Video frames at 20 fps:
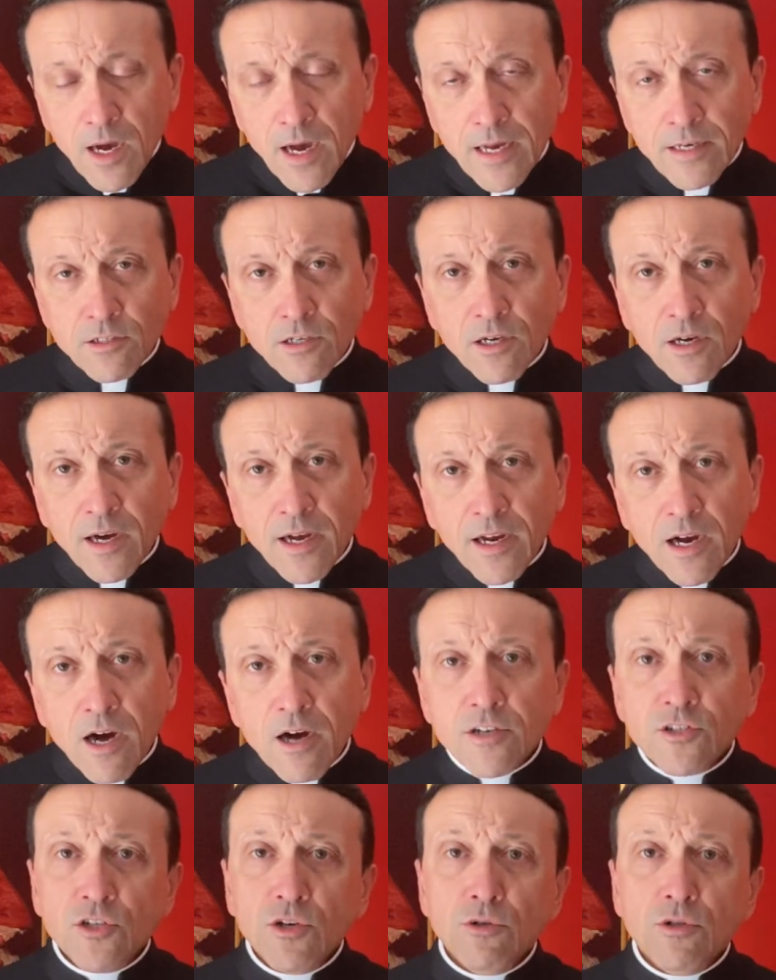And I
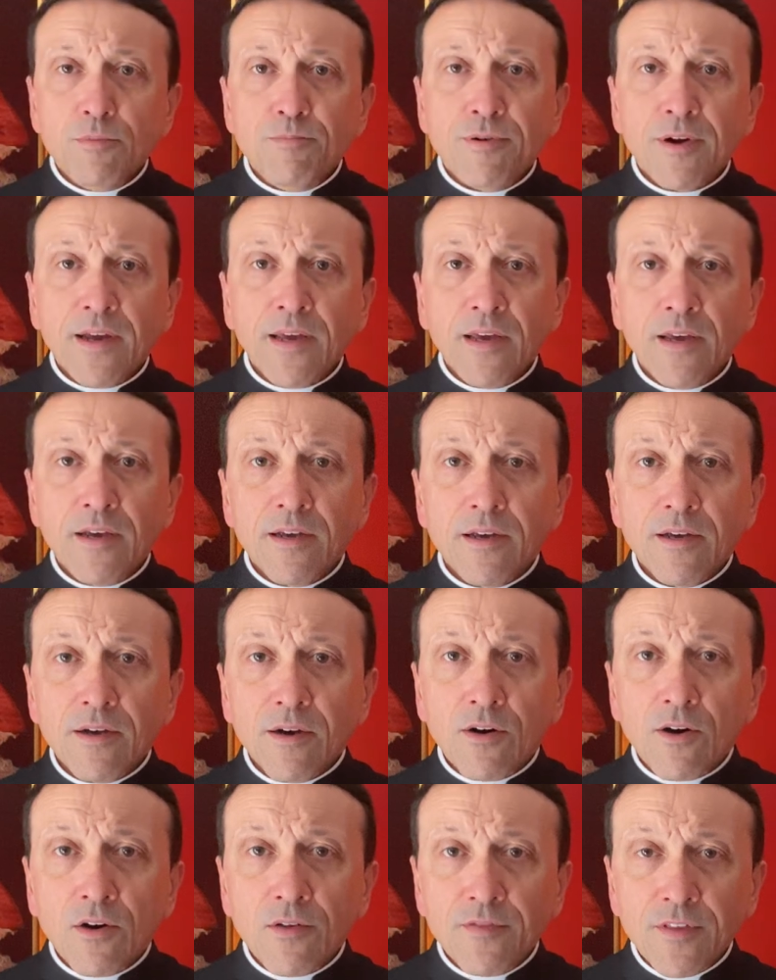ask you to pray
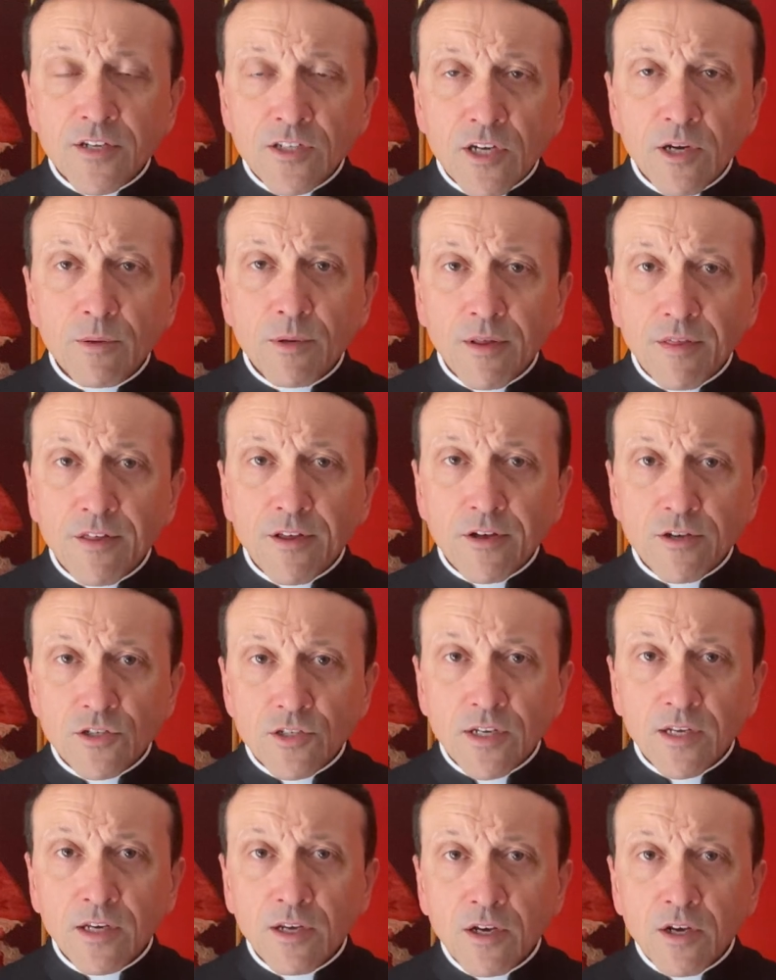on this Holy
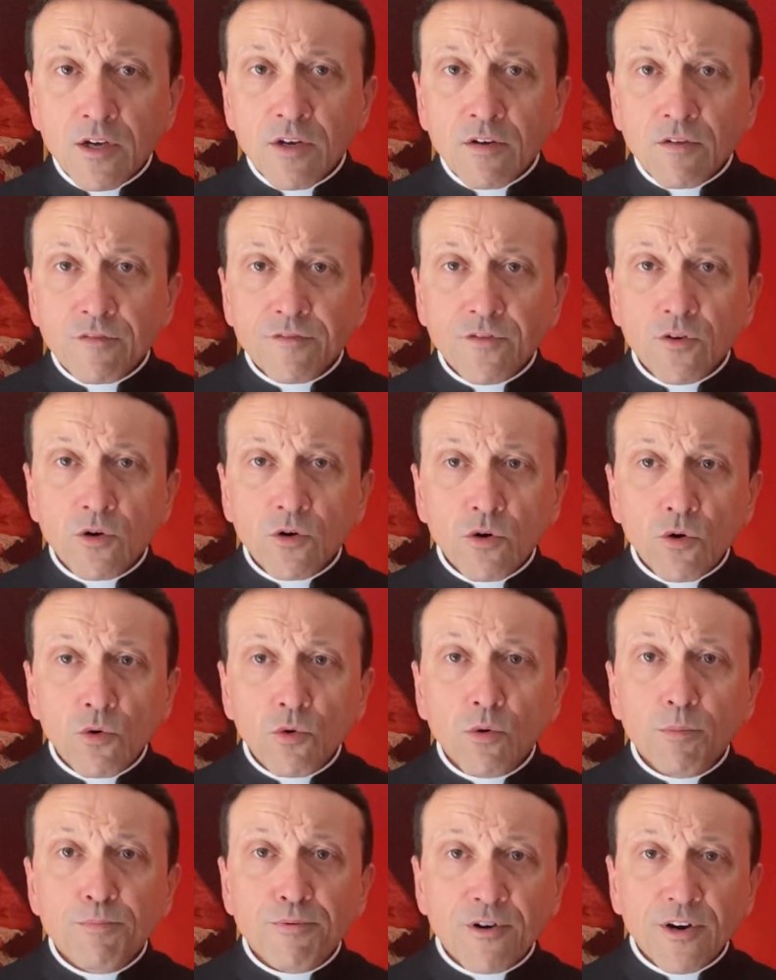Thursday for
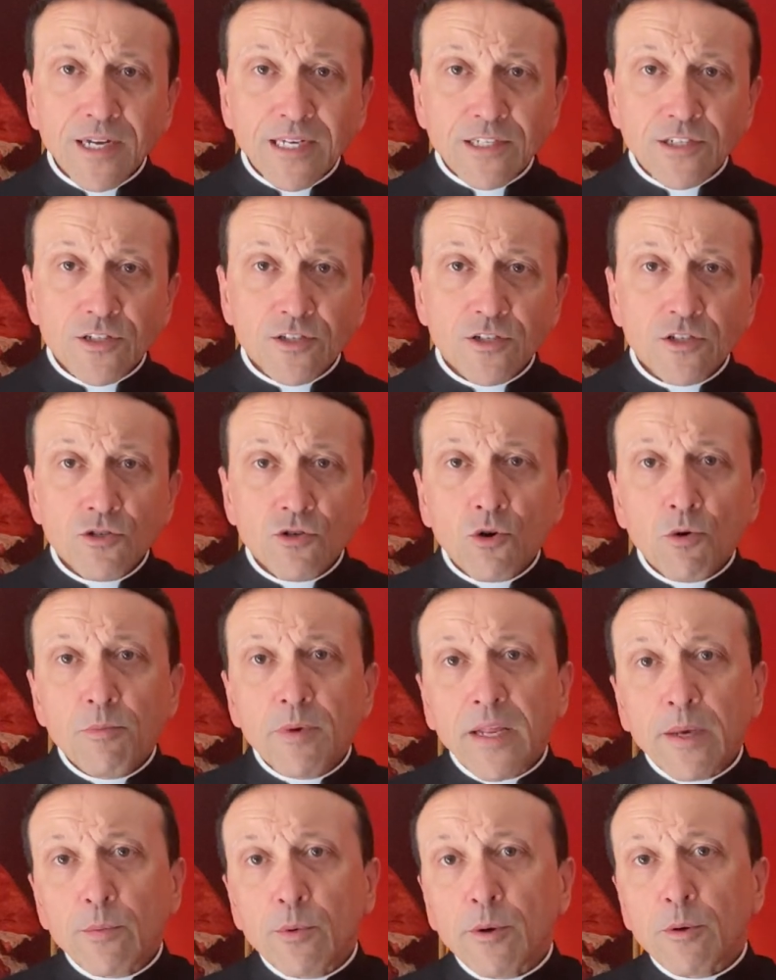all priests.
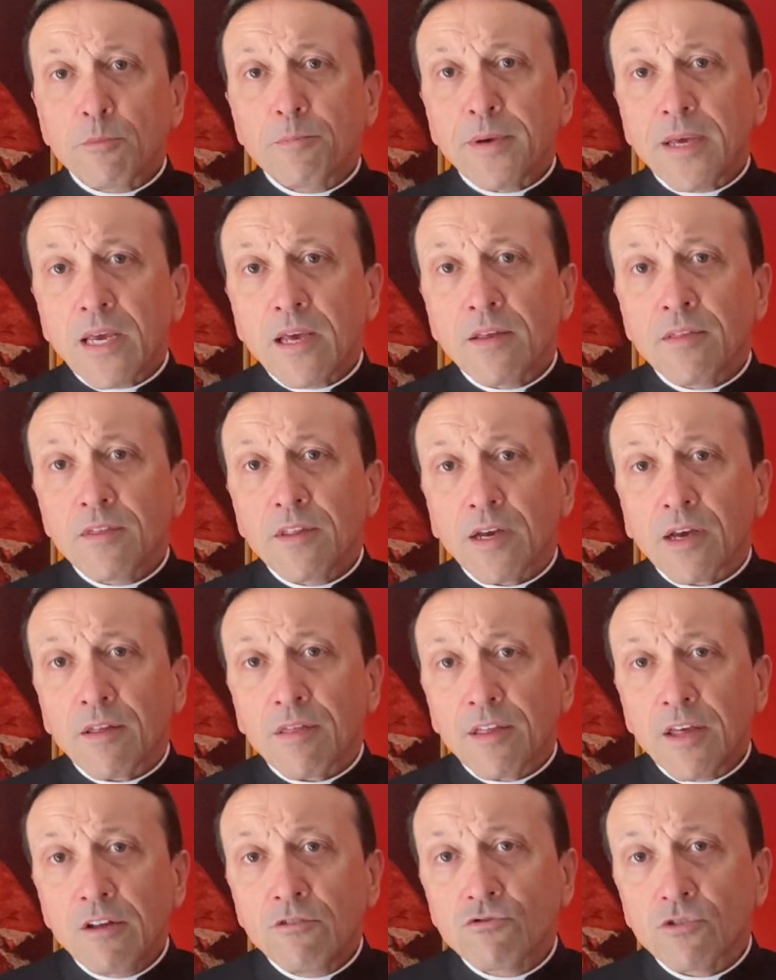Normally we would be in the
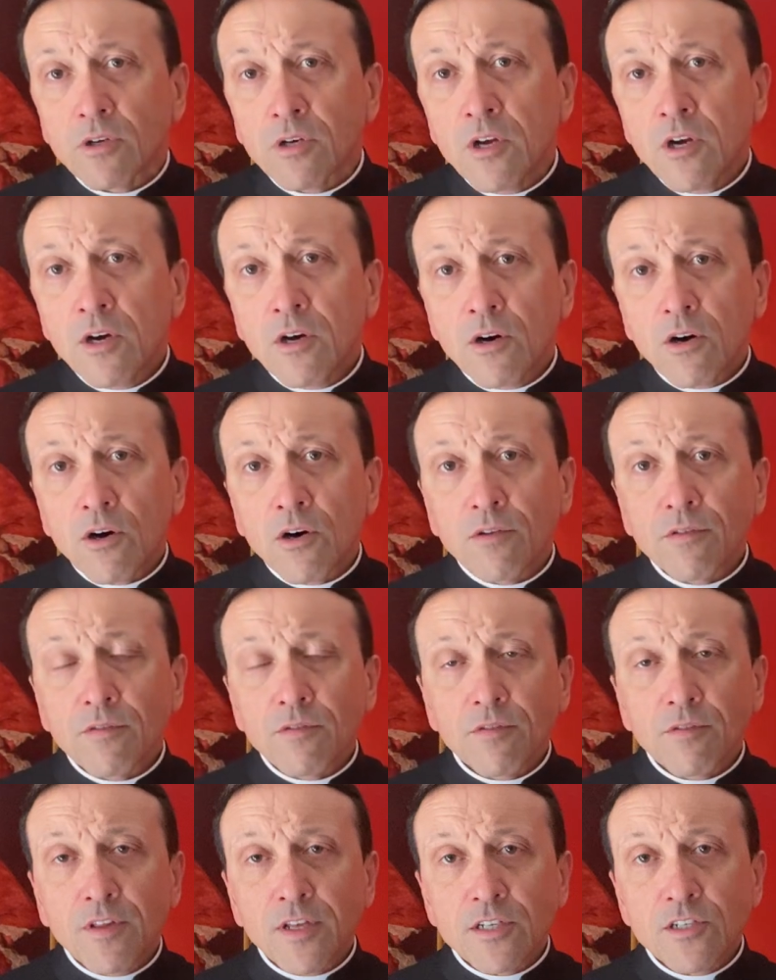cathedral
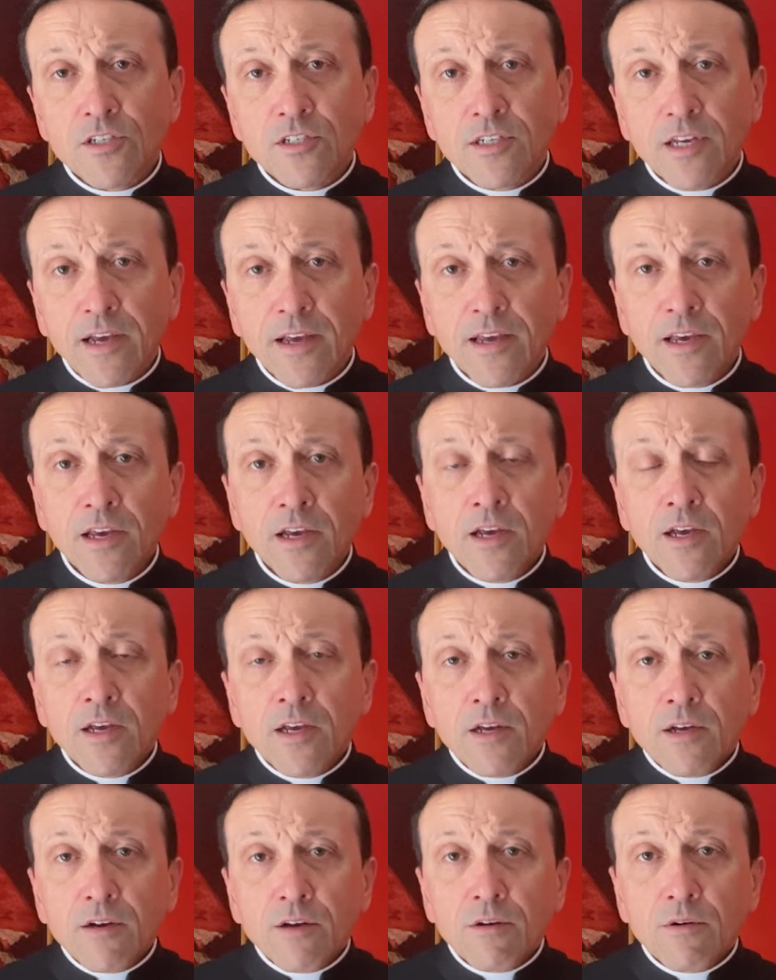on this day
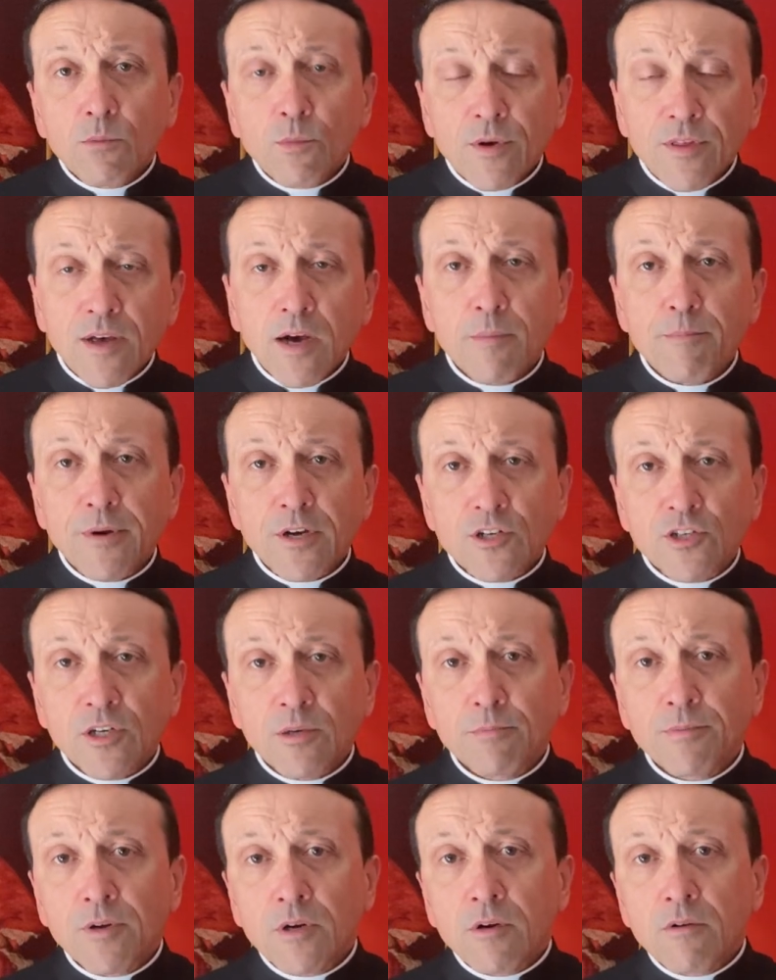with our
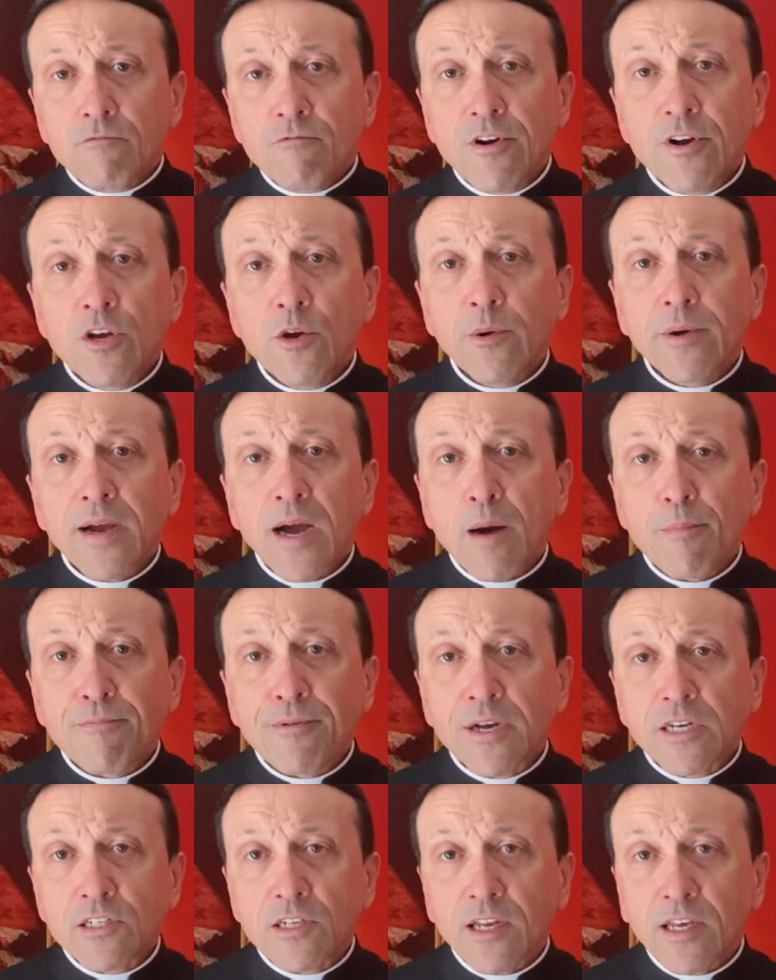bishop, renewing our
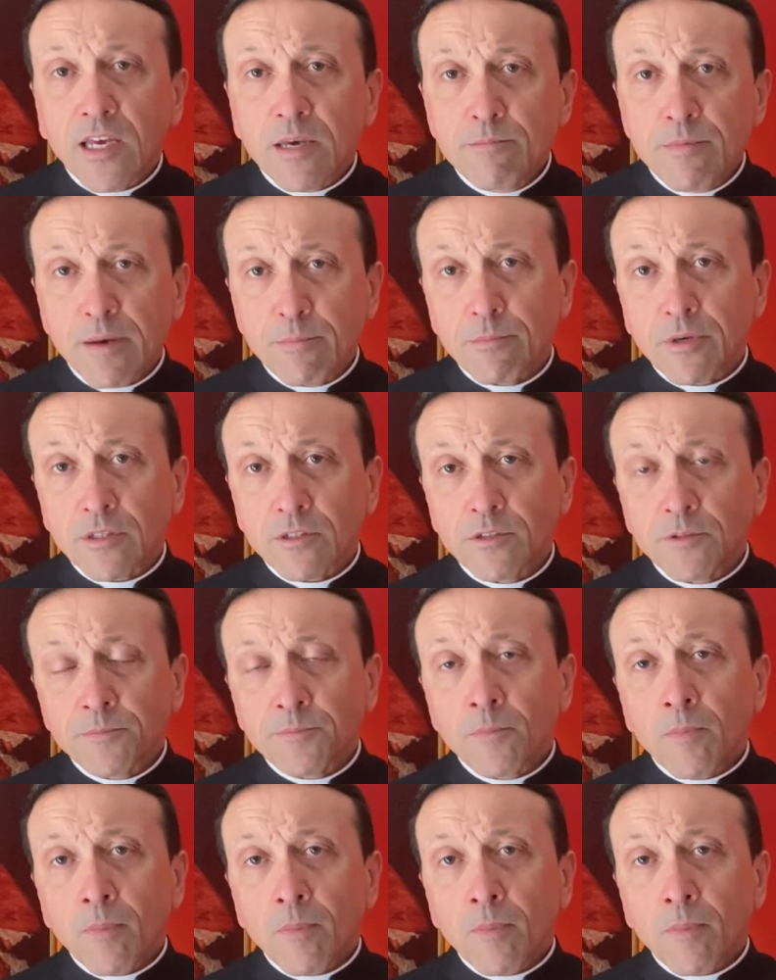priestly commitment.